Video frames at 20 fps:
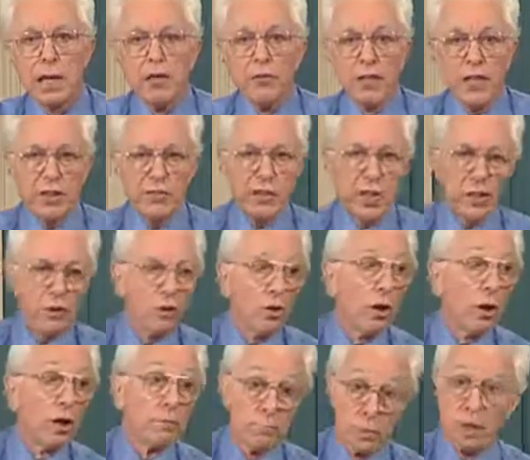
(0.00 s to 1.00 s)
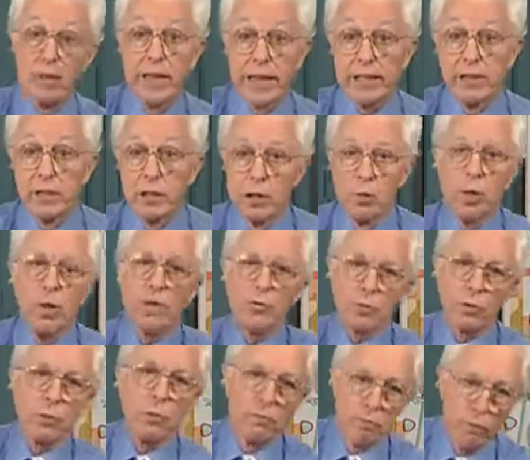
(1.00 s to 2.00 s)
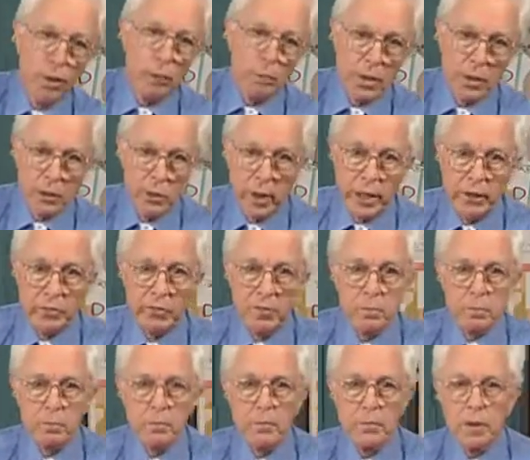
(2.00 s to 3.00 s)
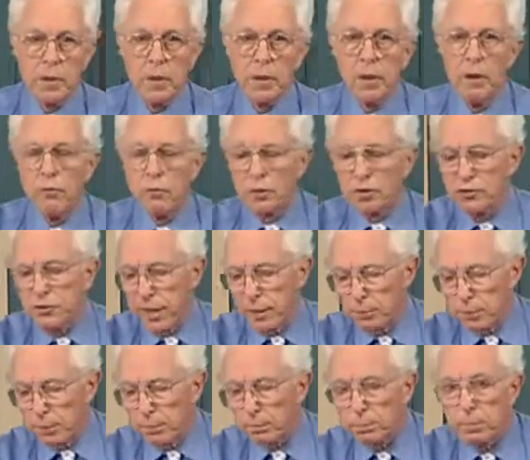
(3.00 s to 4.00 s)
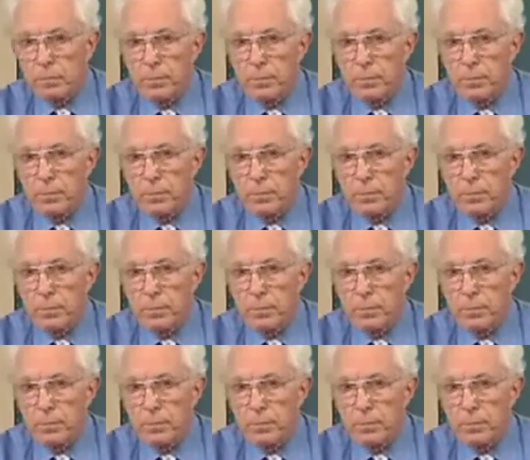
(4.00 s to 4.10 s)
These are called molecular weights or formula weights. For example,